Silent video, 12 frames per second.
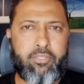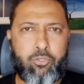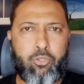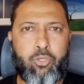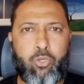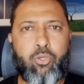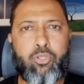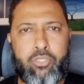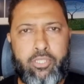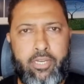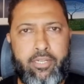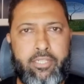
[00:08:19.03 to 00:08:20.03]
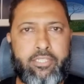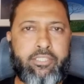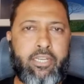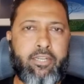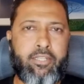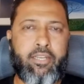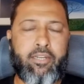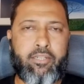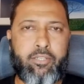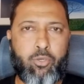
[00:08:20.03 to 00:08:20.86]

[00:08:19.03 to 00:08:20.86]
So, you know, you, they understand that,